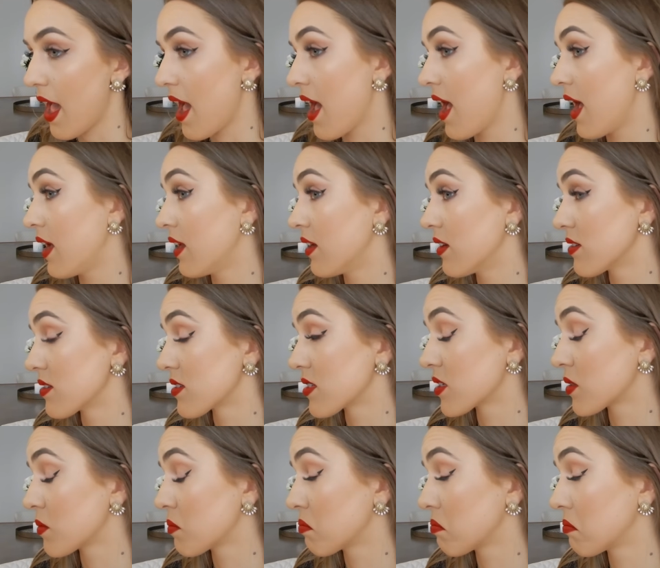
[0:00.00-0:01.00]
And
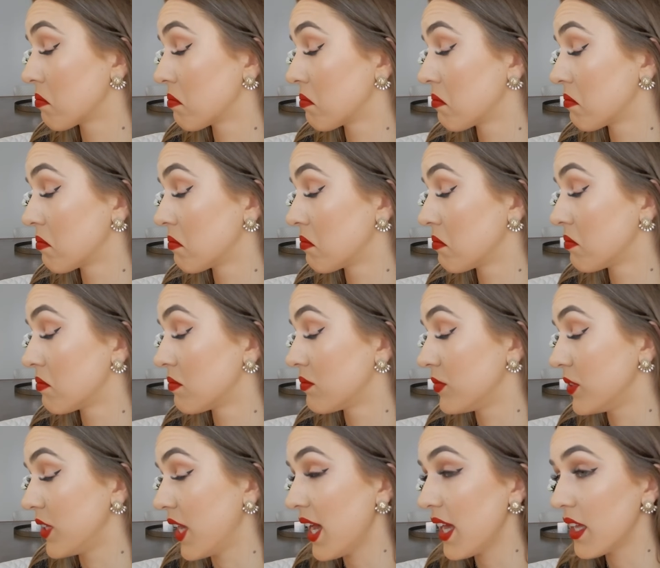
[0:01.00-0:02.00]

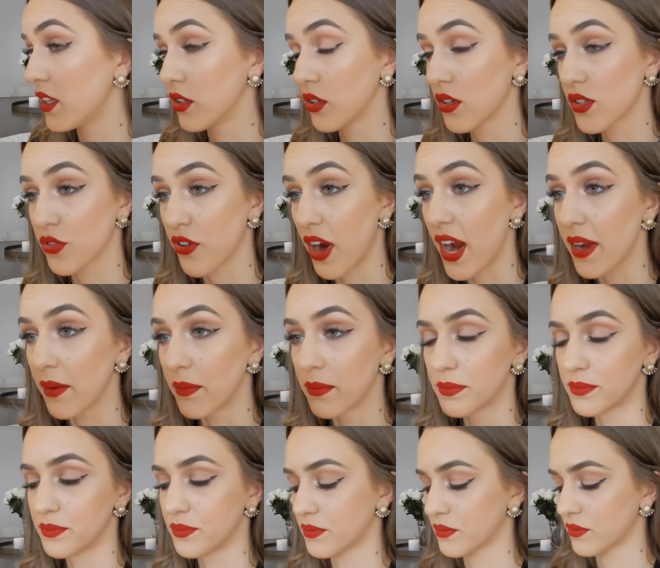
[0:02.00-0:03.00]
yeah, it looks great.
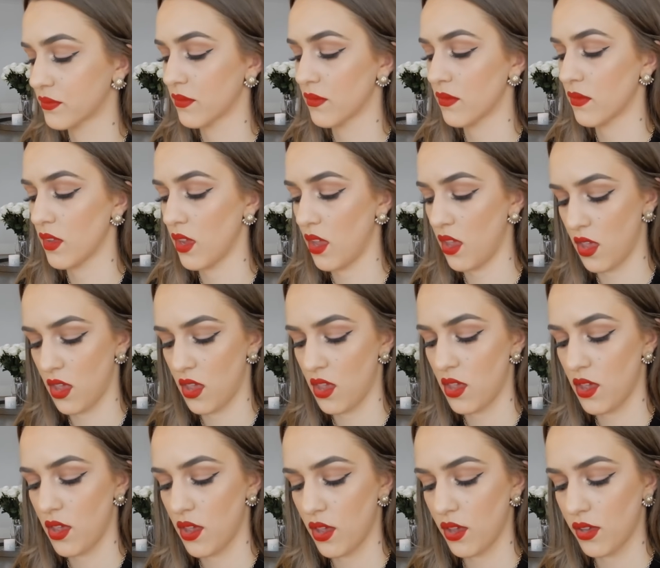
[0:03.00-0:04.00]

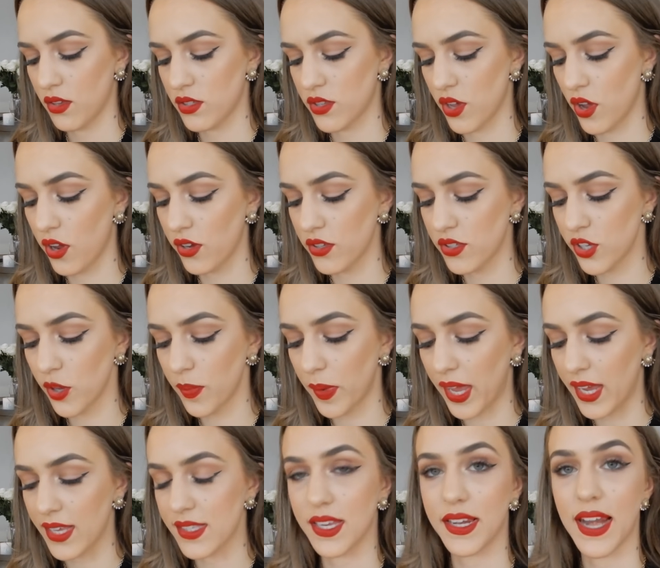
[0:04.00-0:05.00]
So super
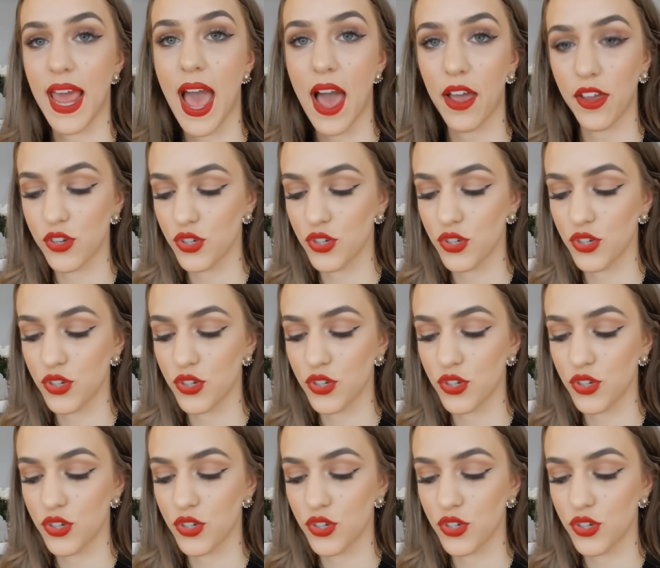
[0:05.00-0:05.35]
easy now.